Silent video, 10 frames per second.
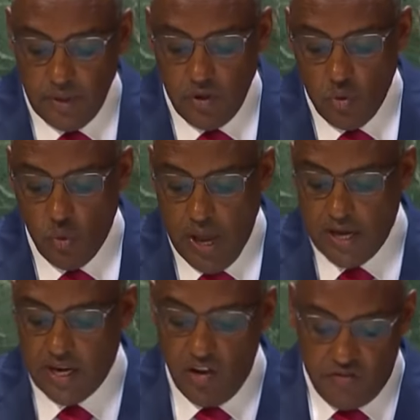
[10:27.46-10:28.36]
We are
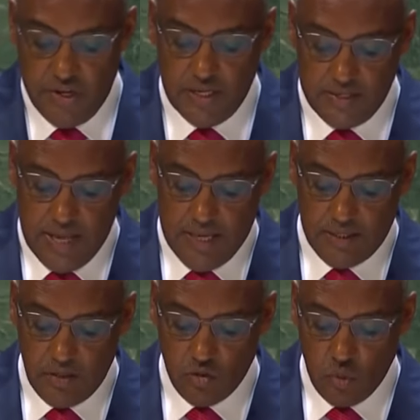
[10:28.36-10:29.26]
confident
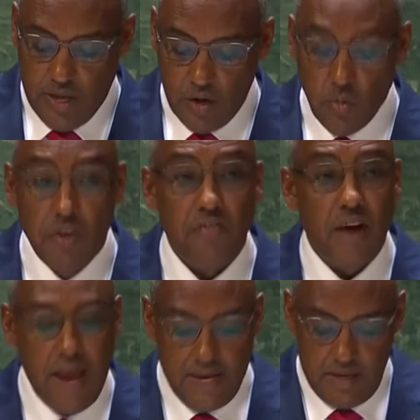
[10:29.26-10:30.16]
that Sudan will
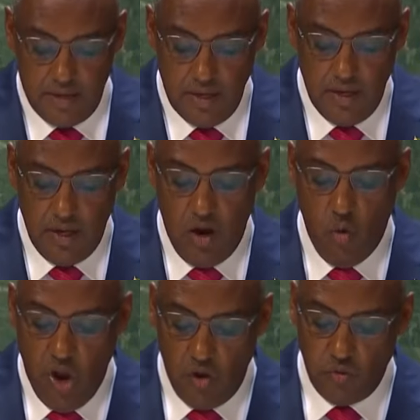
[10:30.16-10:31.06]
find a
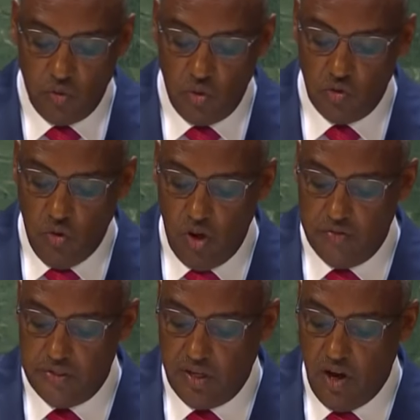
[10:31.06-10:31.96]
way to
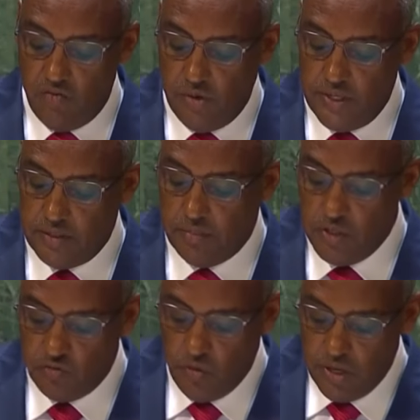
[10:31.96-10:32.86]
resolve the conflict
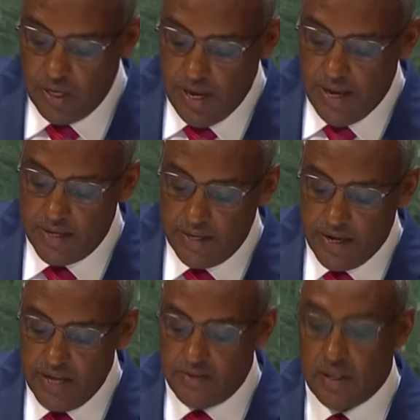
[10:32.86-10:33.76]
peacefully and
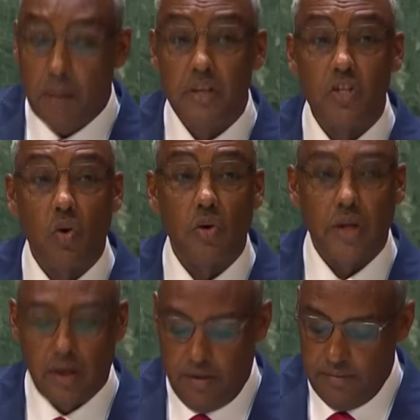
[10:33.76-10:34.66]
re-establish order.
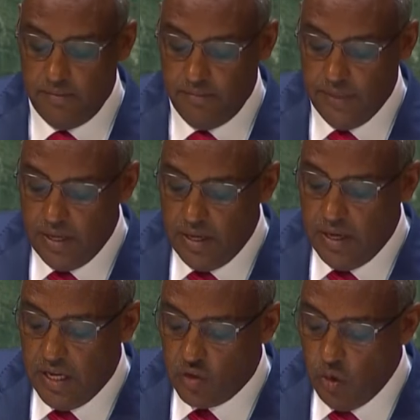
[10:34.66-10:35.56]

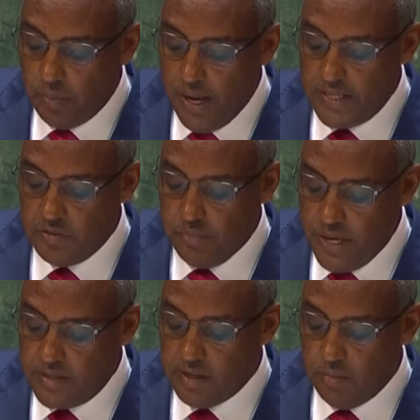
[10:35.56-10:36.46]
Ethiopia has
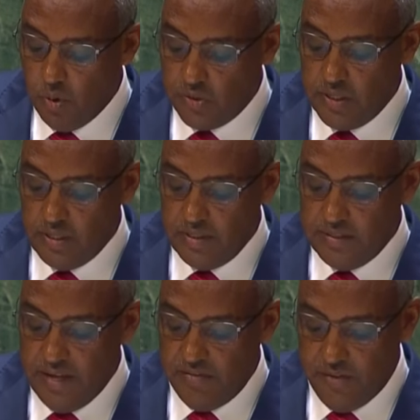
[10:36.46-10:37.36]
been supporting
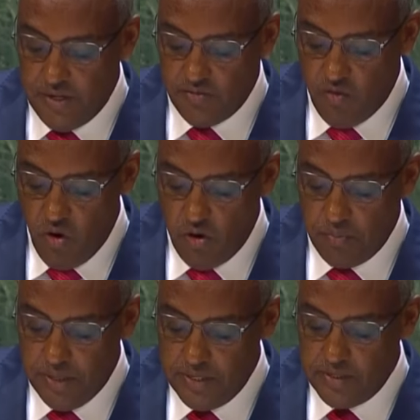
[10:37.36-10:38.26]
the effort for
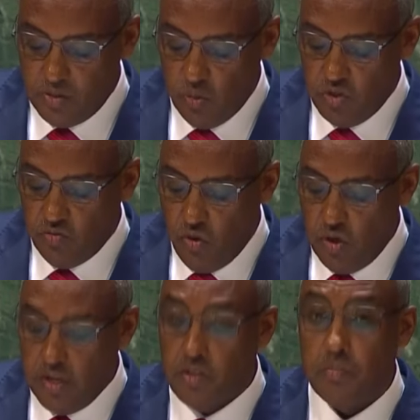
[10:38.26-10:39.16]
peace with full
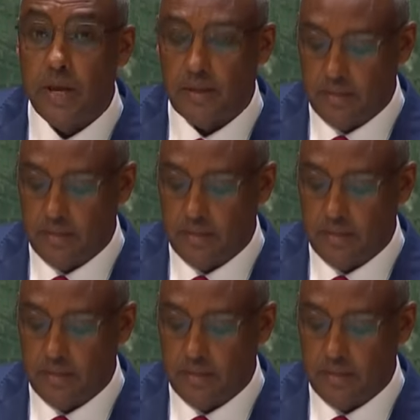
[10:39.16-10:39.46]
respect